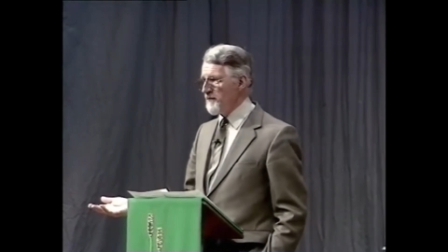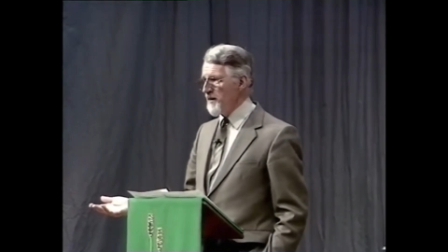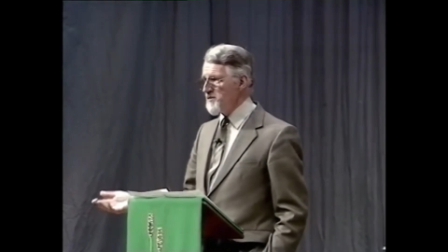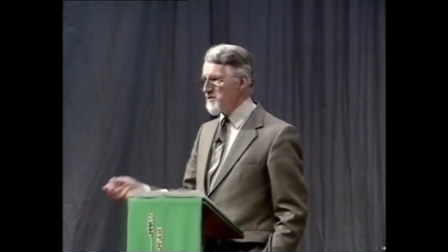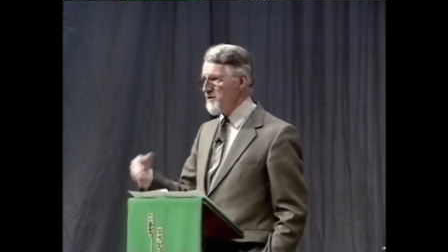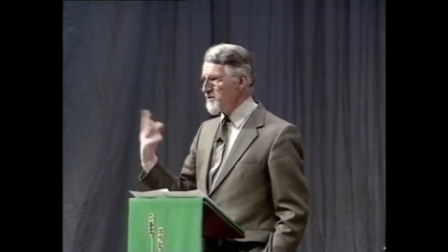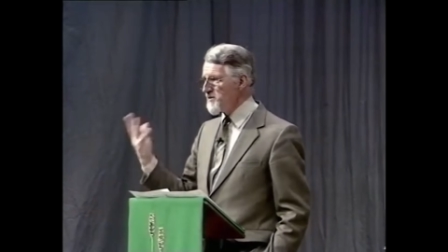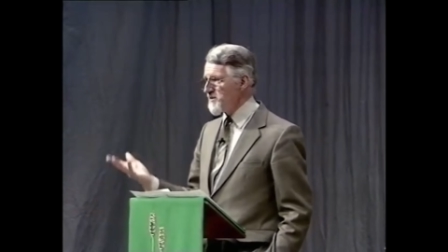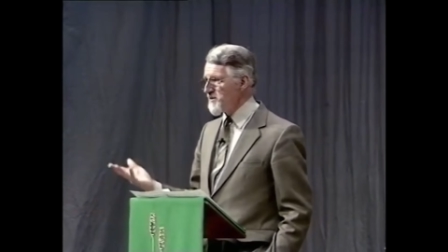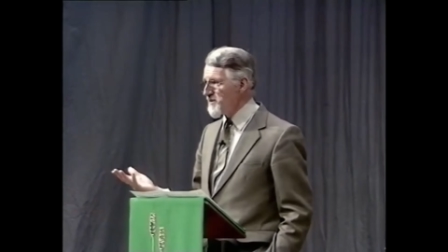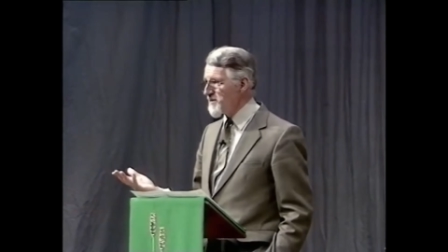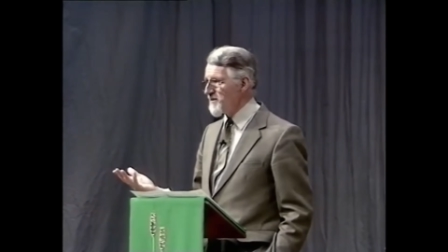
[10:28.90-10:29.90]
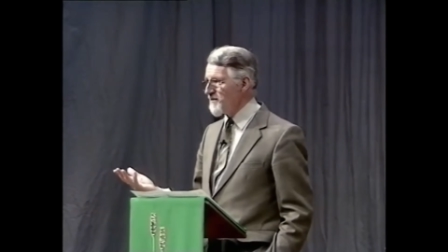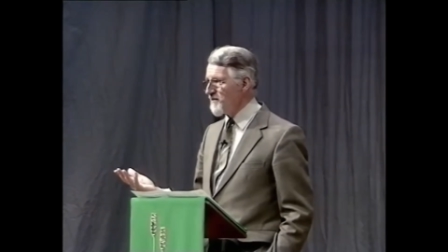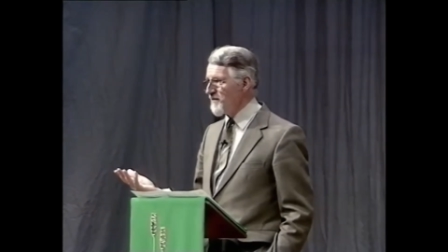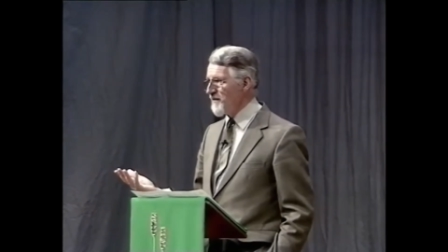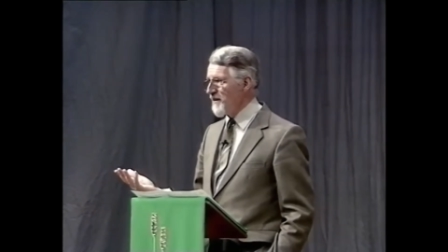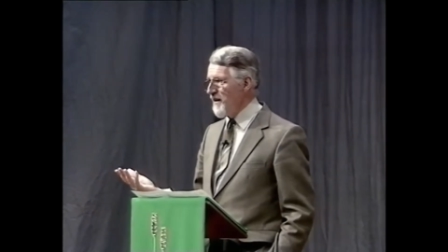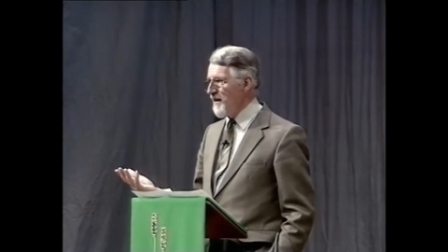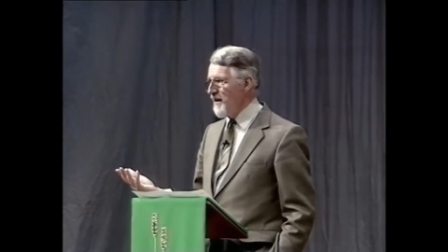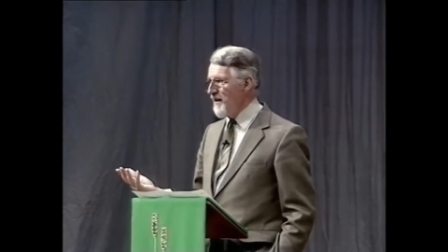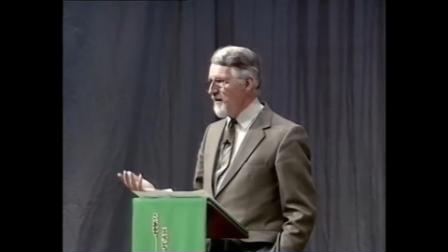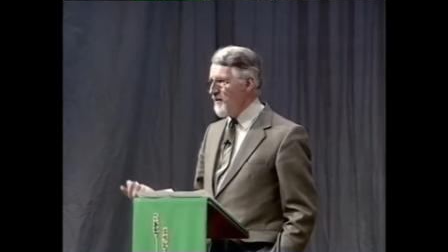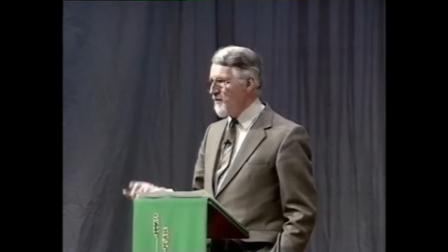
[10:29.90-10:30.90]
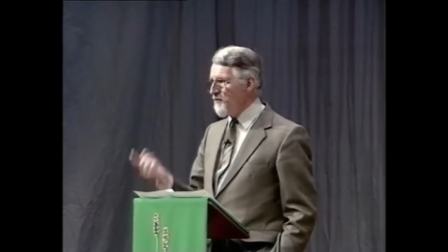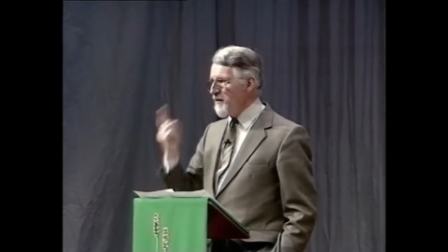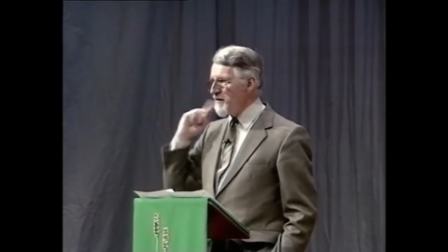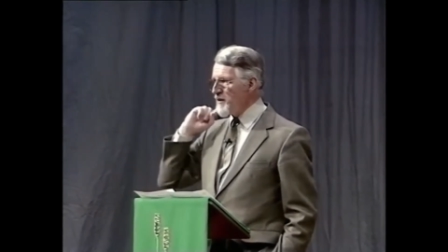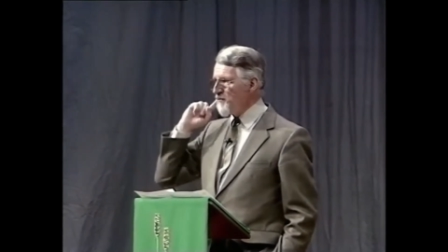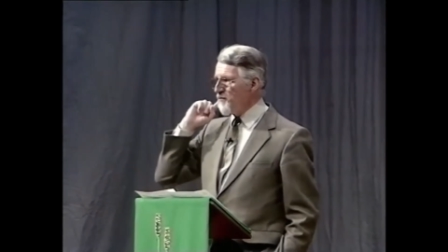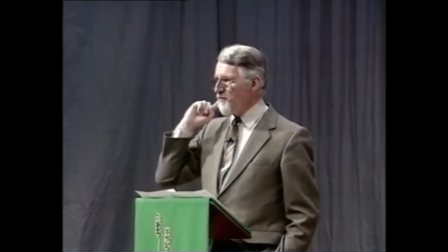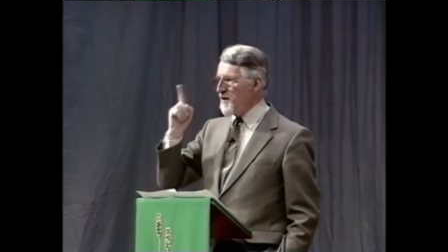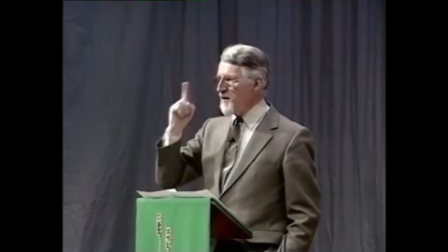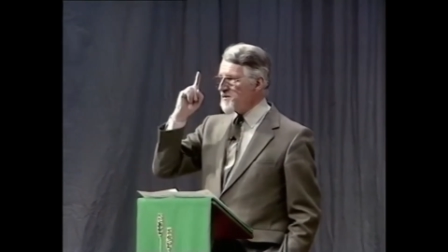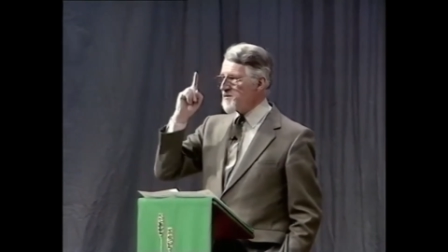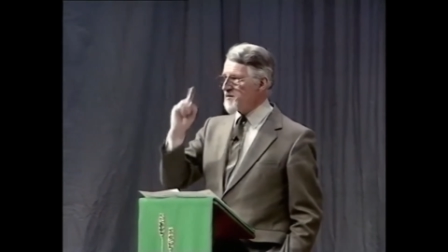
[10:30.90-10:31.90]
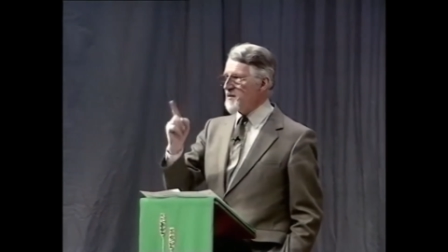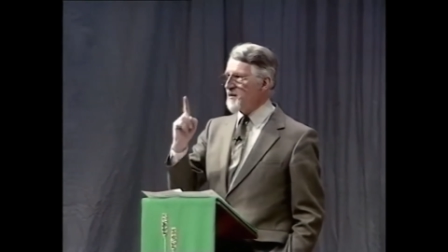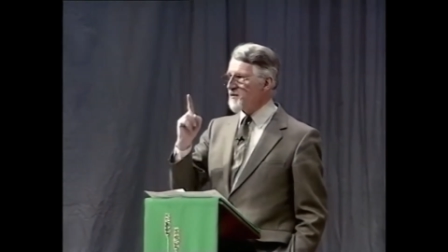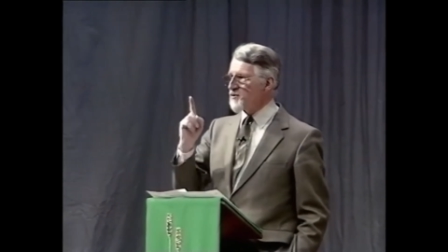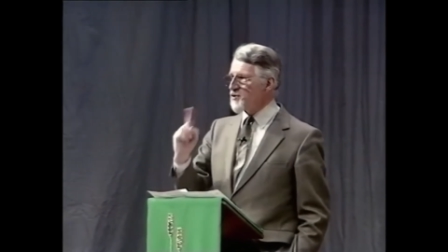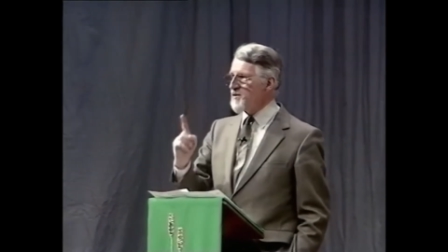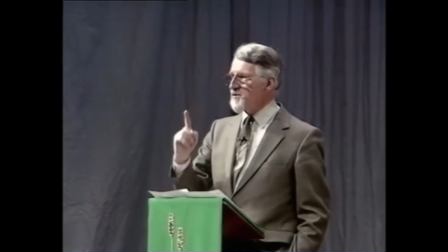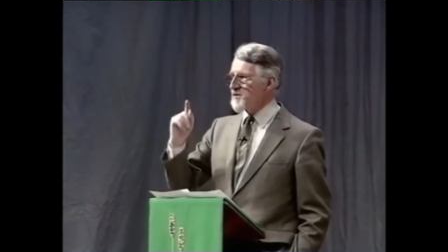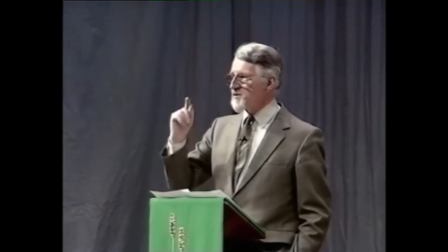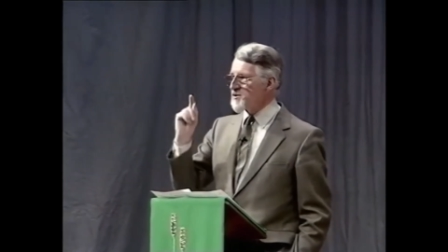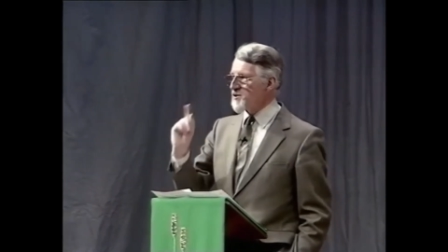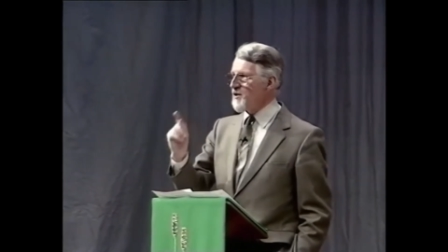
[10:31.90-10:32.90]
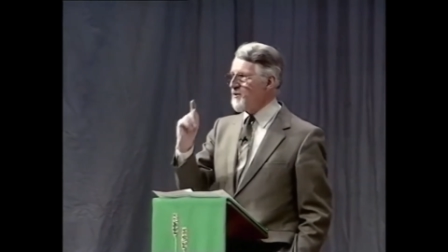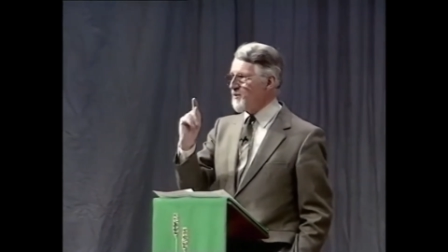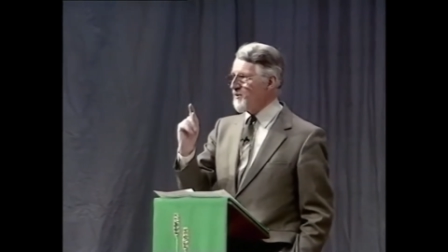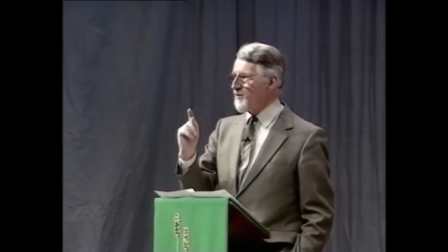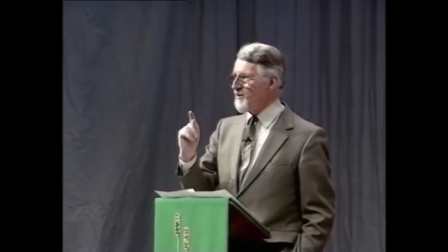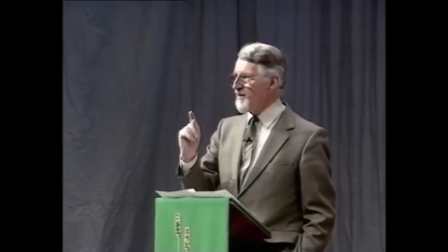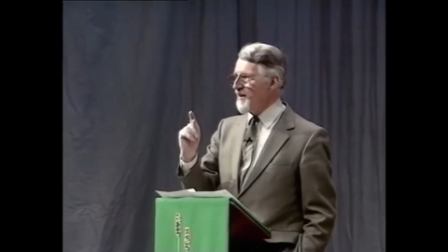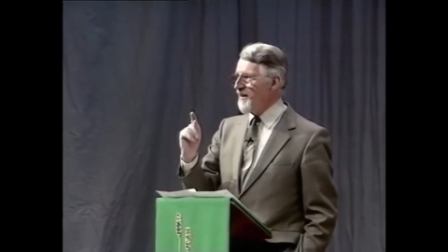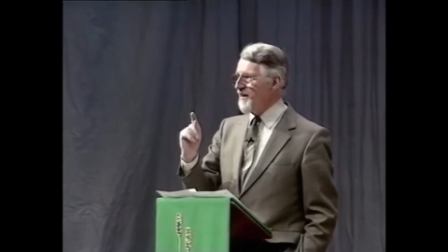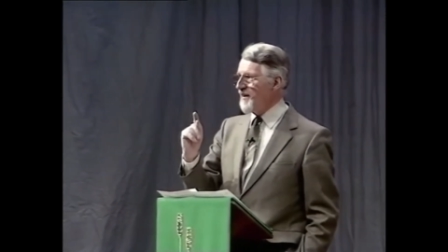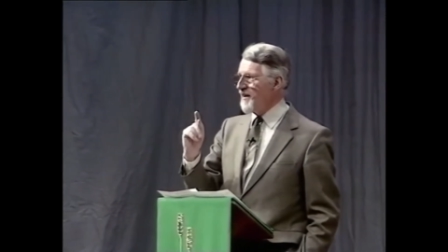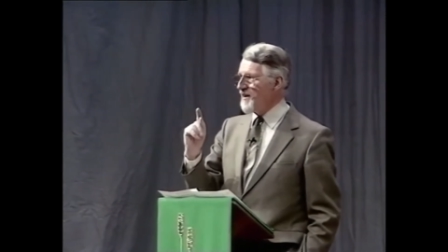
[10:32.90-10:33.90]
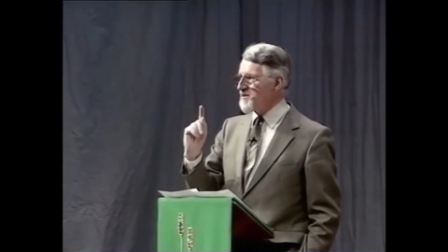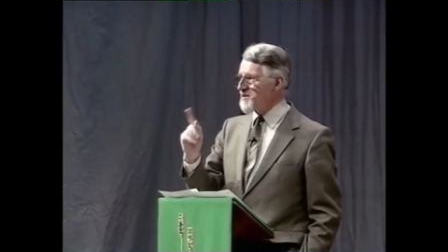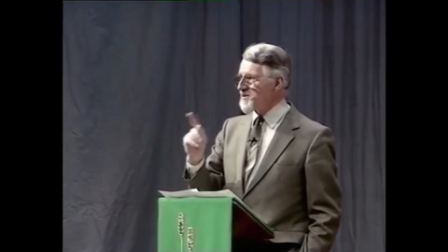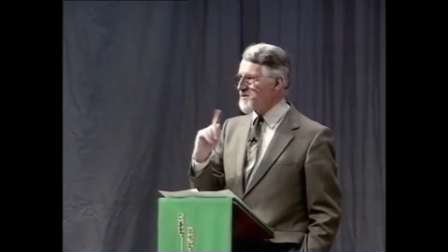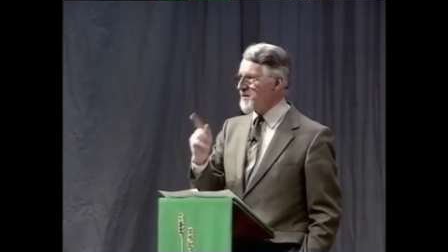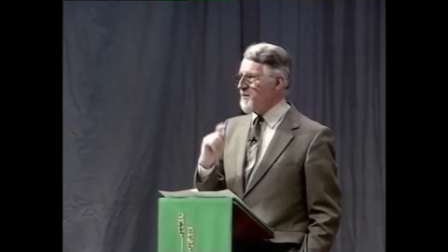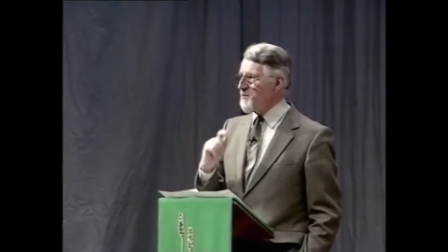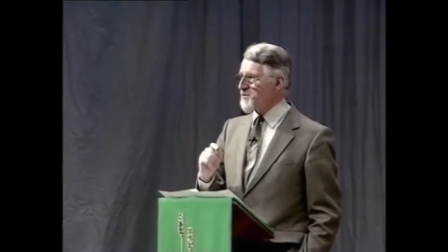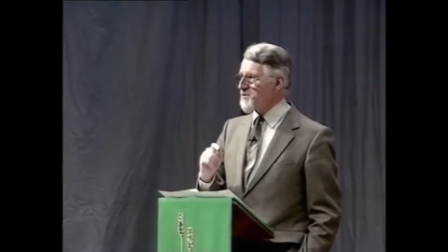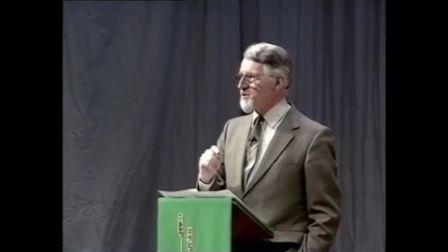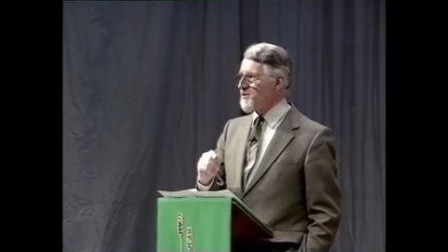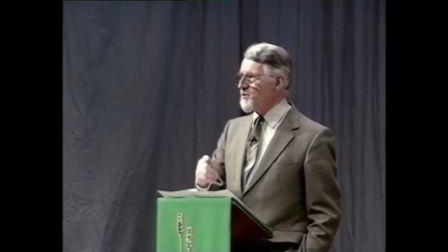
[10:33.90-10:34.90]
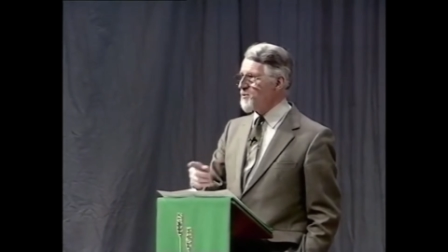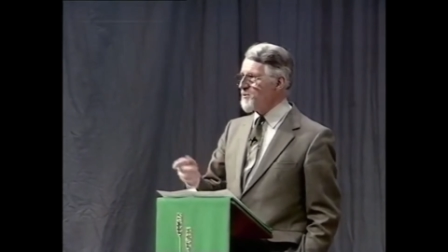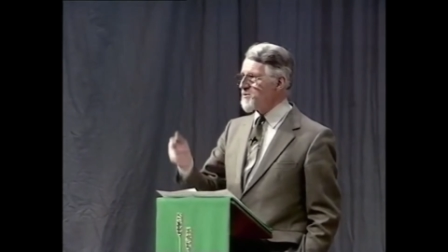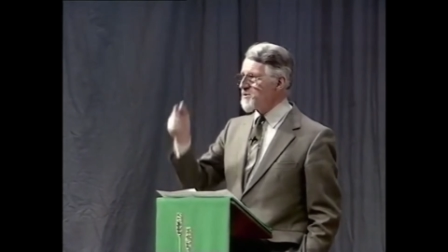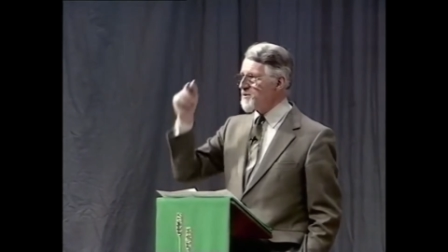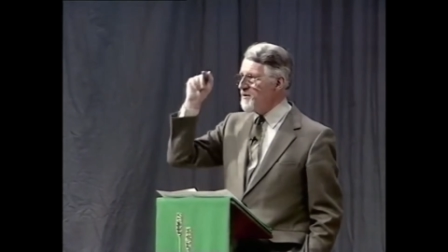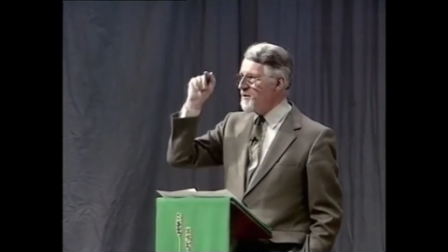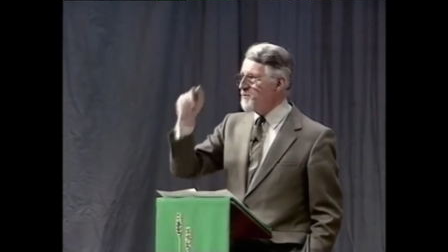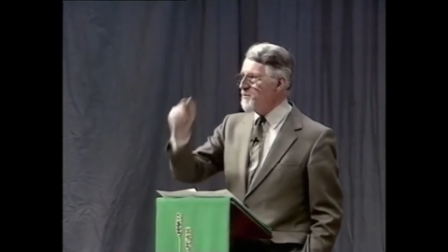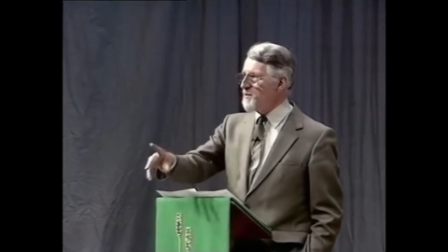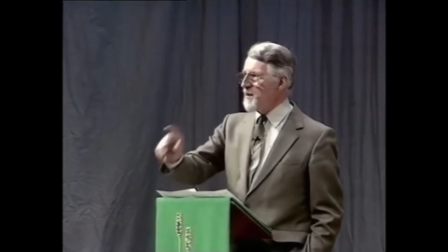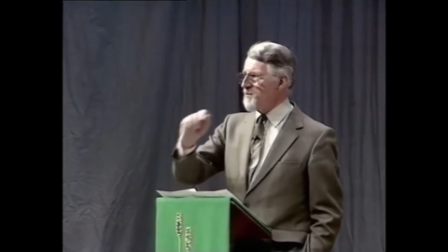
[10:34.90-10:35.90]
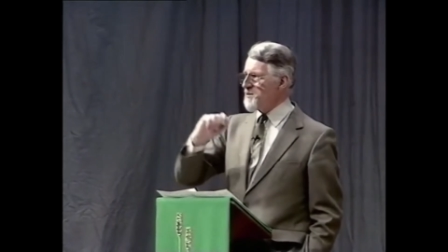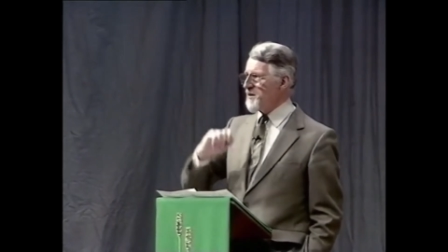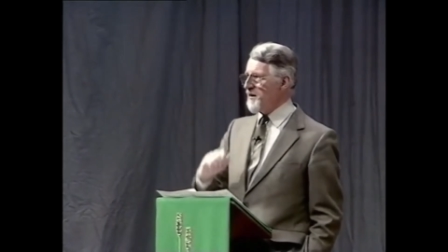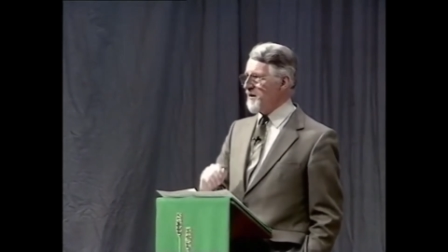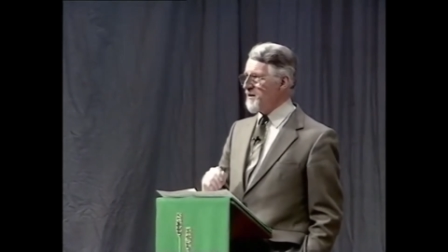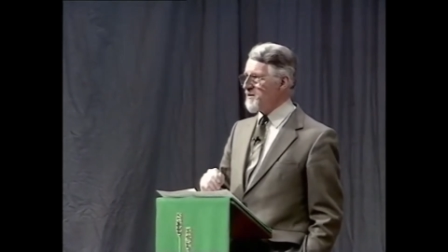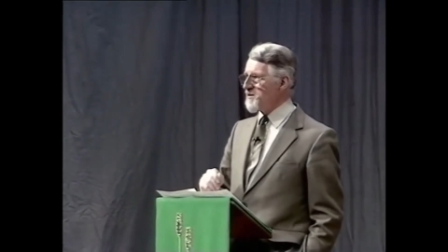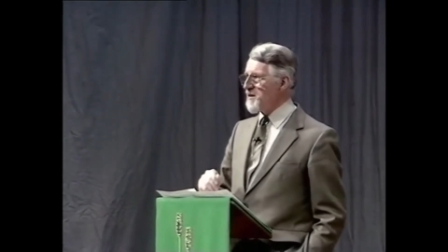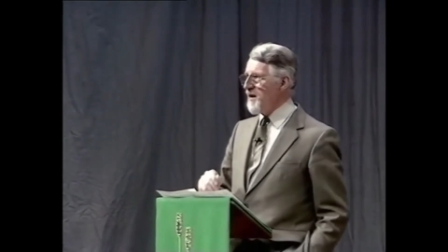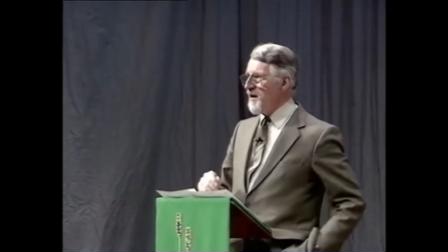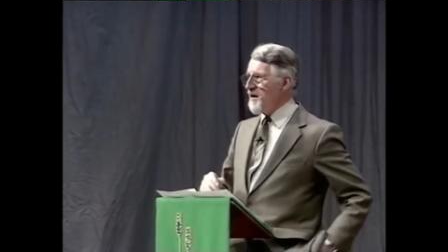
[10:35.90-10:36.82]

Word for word: It's nonsense the very first thing Jesus told his disciples to do was to be baptized.